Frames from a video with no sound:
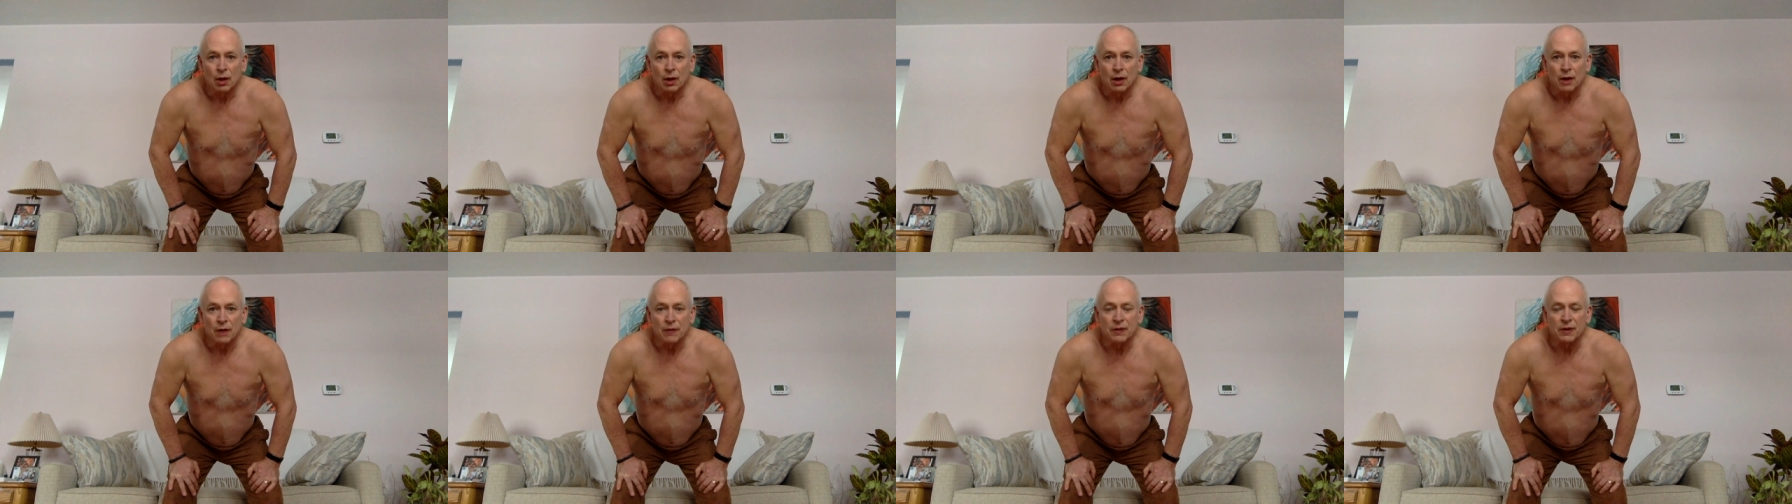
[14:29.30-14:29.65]

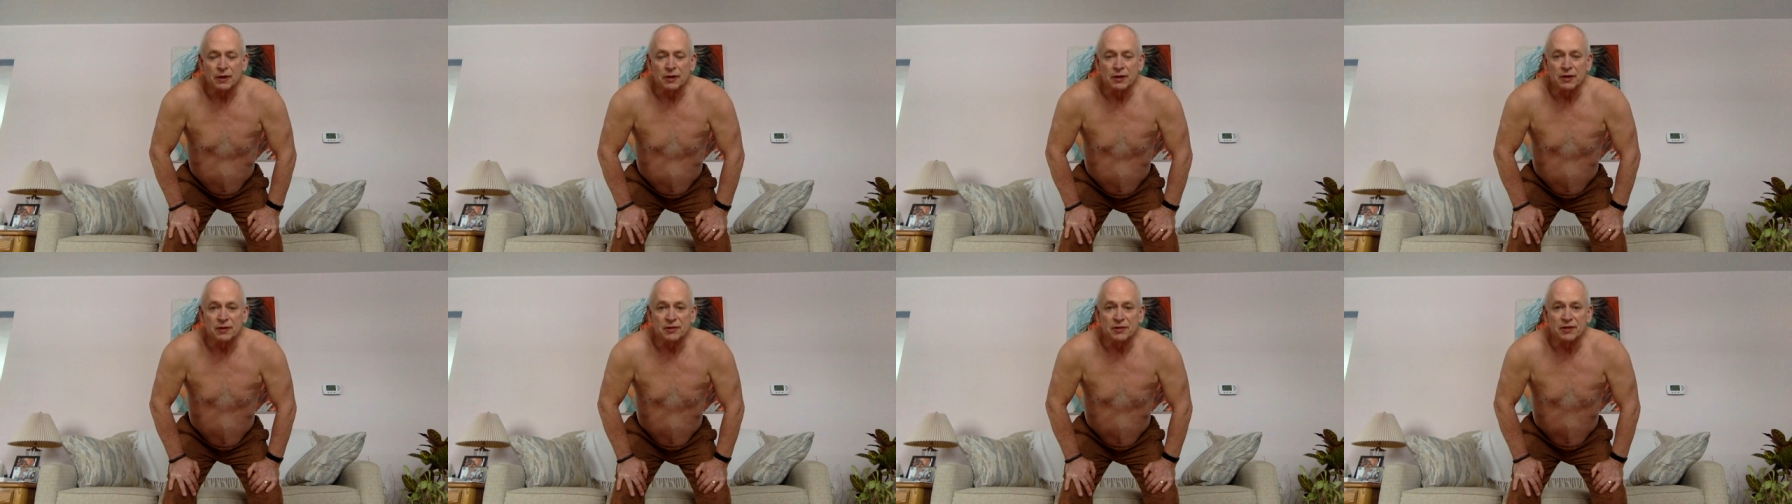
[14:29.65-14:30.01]
And then
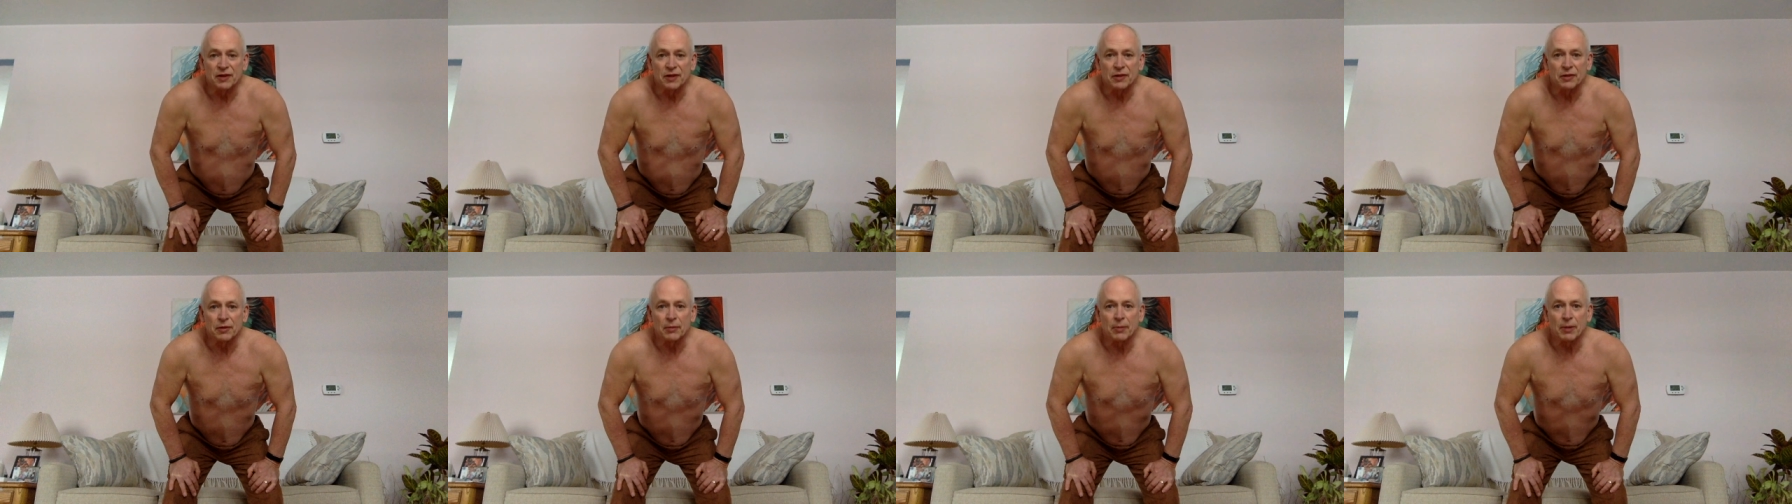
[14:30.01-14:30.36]

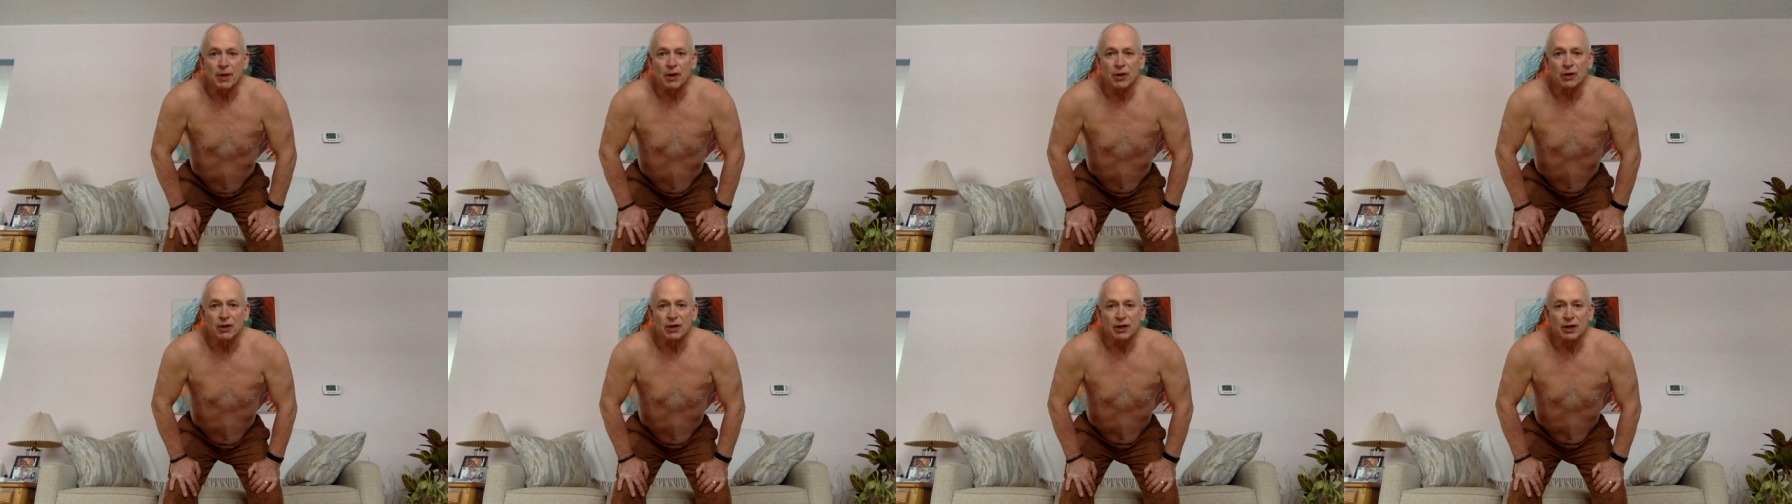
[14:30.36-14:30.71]
descend the
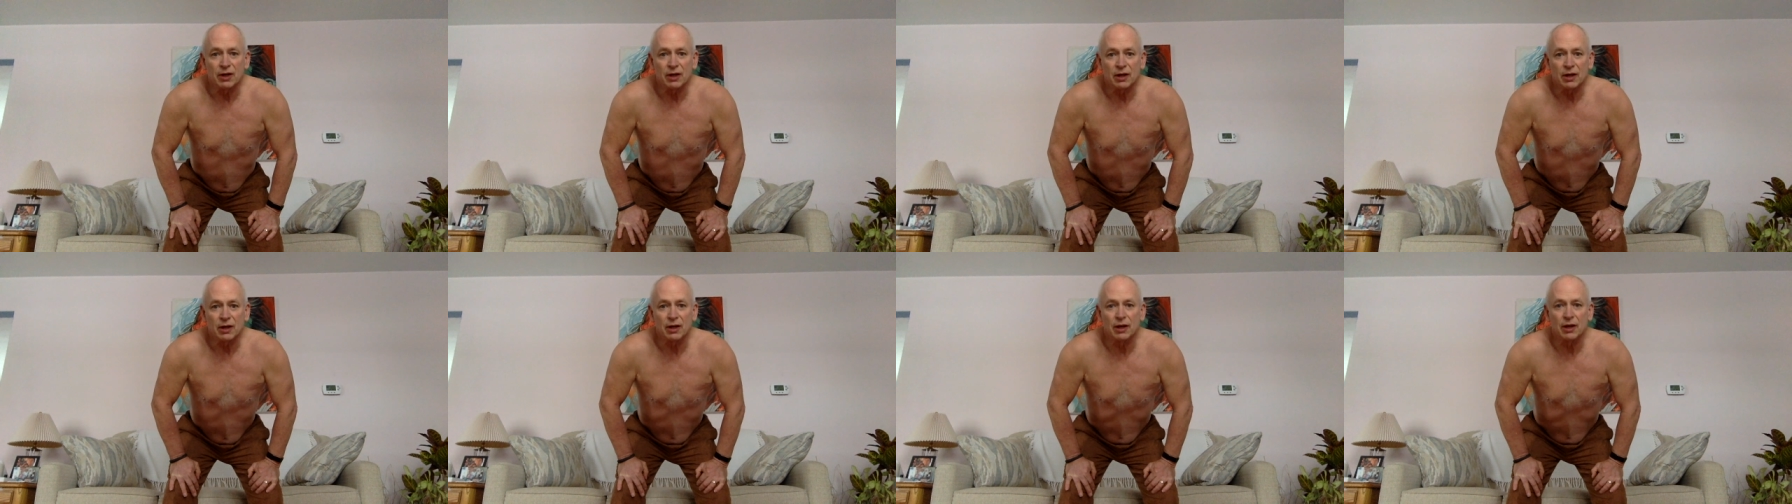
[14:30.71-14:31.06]
belly
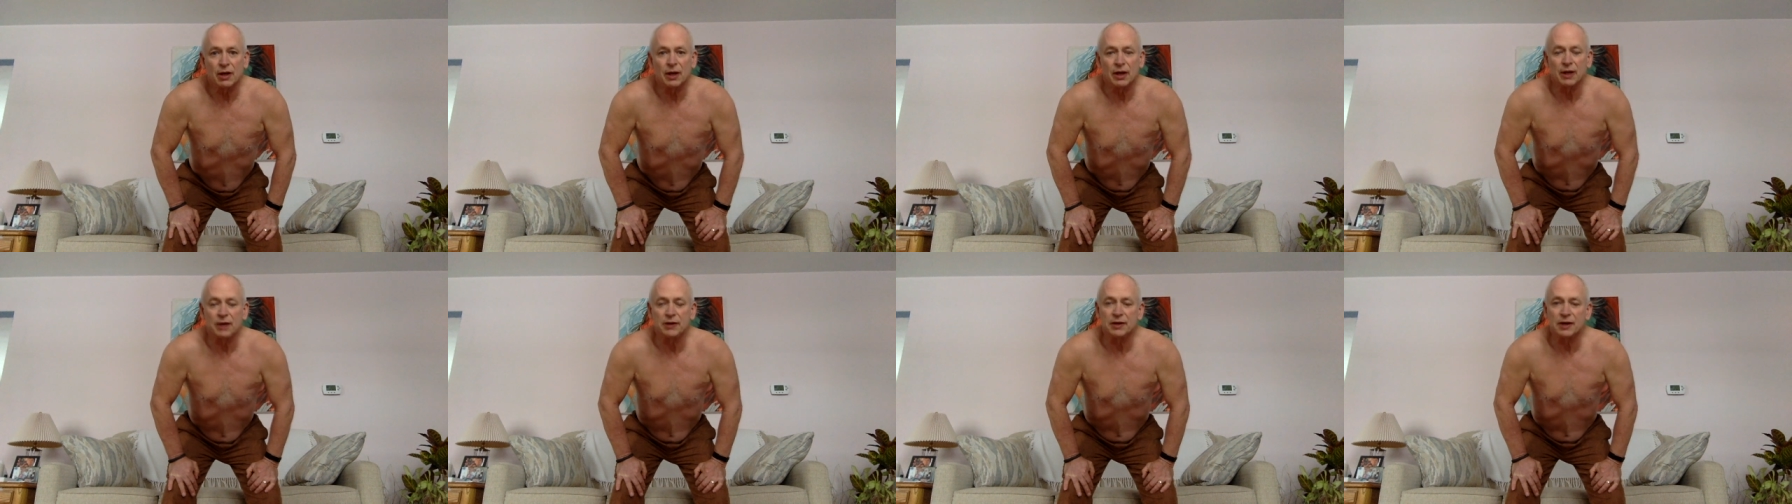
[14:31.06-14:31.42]

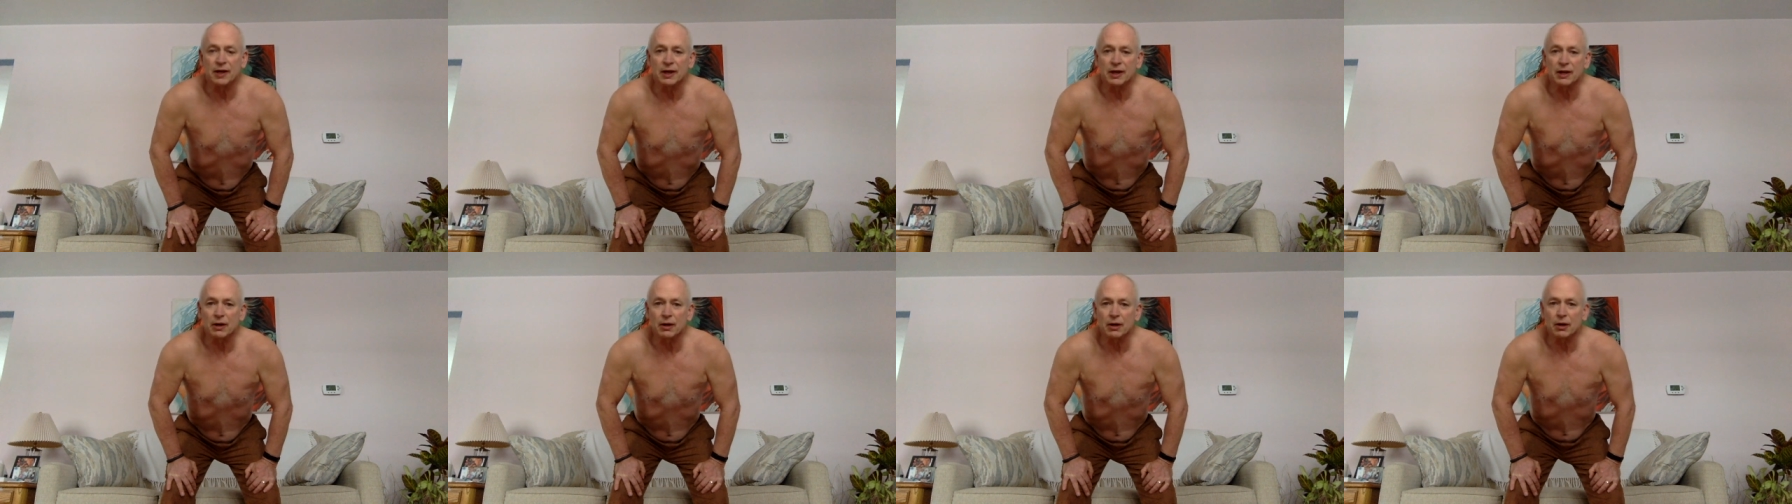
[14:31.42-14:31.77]
and
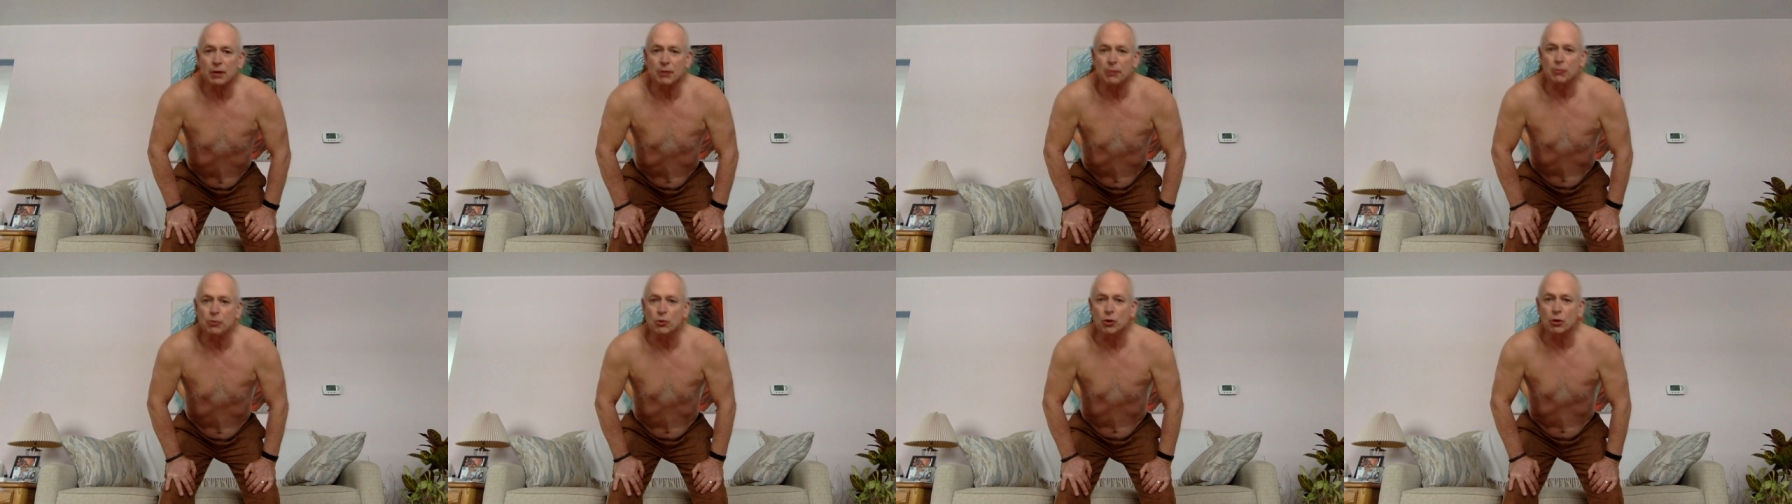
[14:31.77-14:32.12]
take
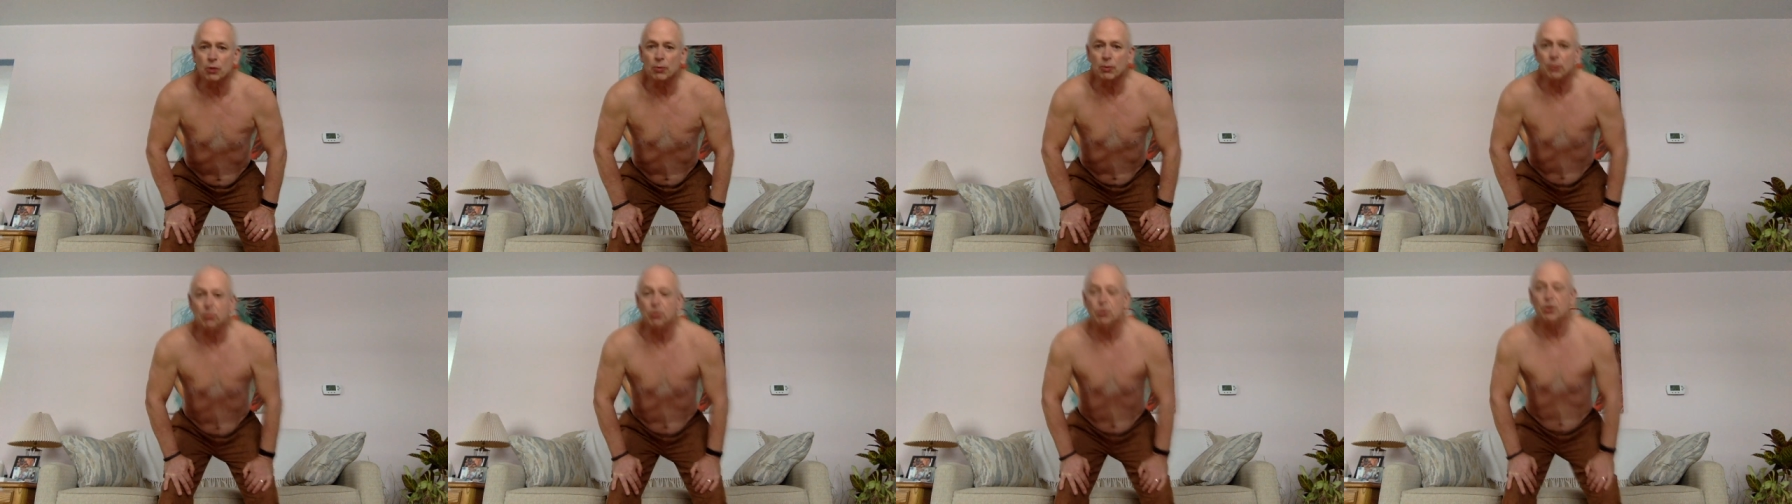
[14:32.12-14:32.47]
a
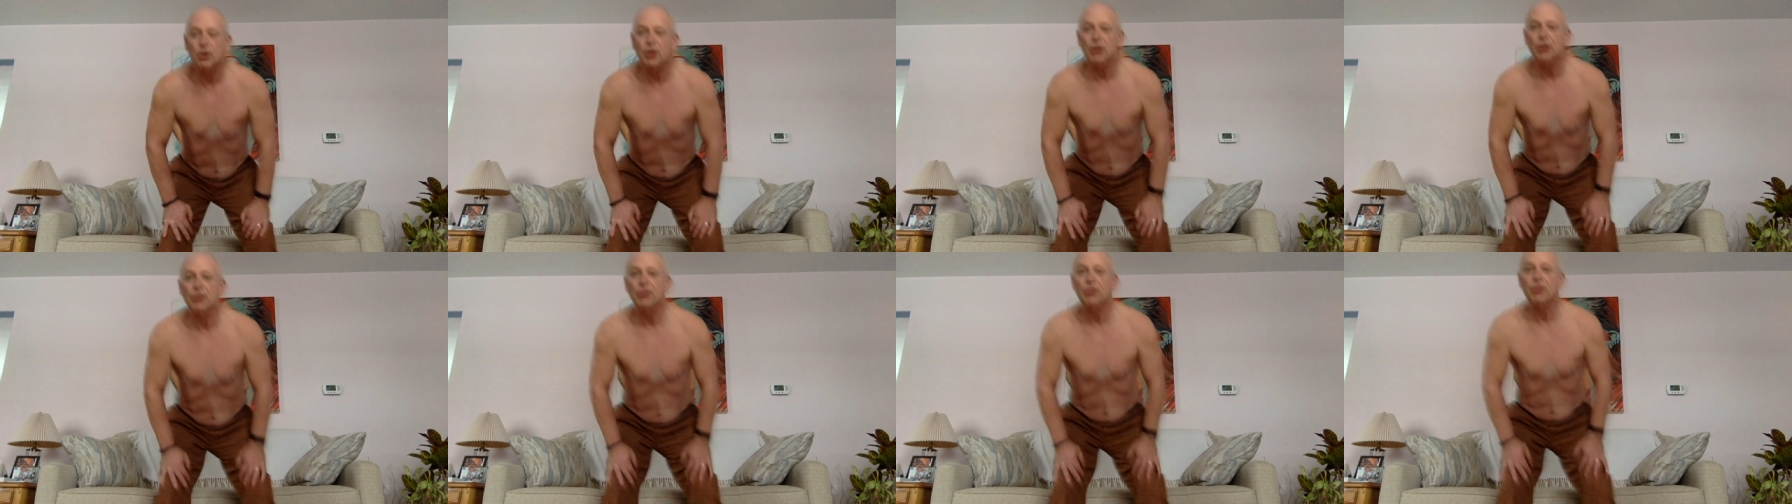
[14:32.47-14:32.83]
normal
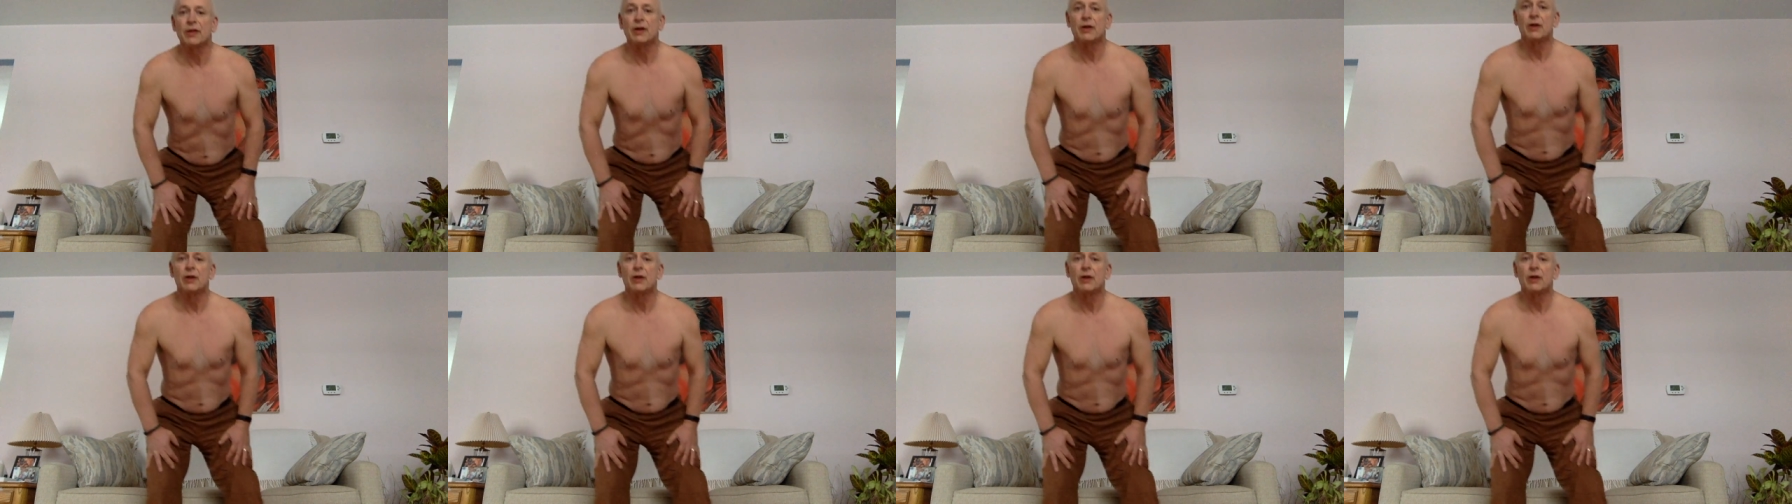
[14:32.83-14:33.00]
breath.